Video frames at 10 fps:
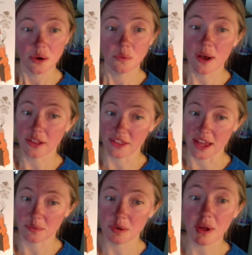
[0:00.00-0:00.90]
Well
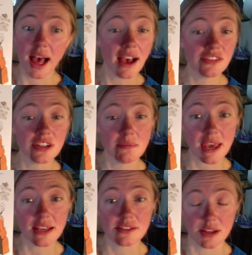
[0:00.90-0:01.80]
then, we will have to
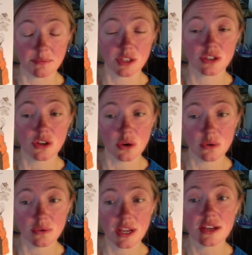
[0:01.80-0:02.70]
make some
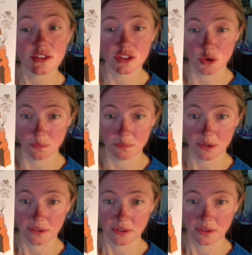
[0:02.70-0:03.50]
stone soup."